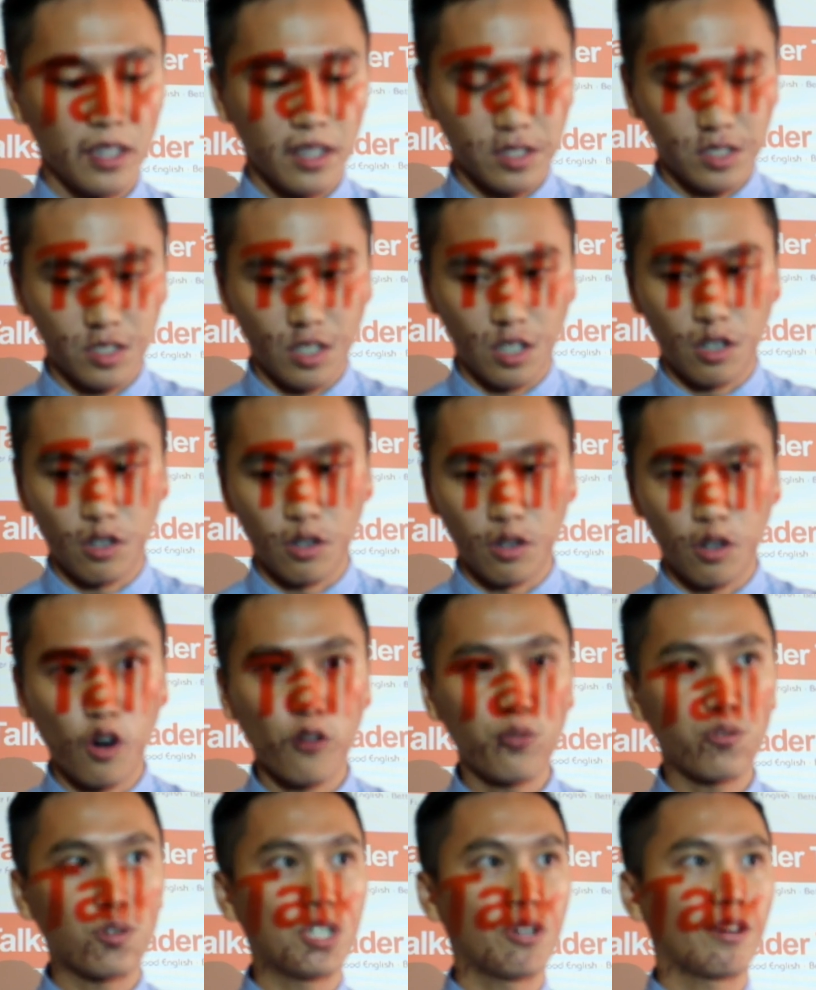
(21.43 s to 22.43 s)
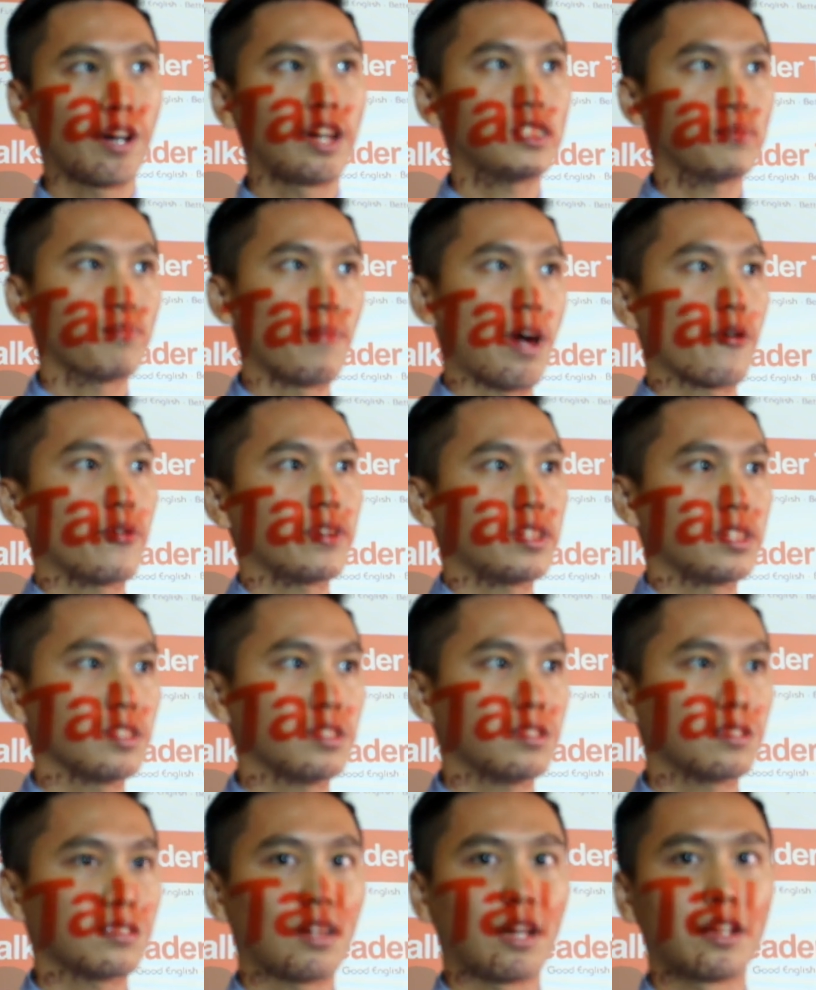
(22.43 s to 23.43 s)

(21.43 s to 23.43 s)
So hopefully you guys bear with us.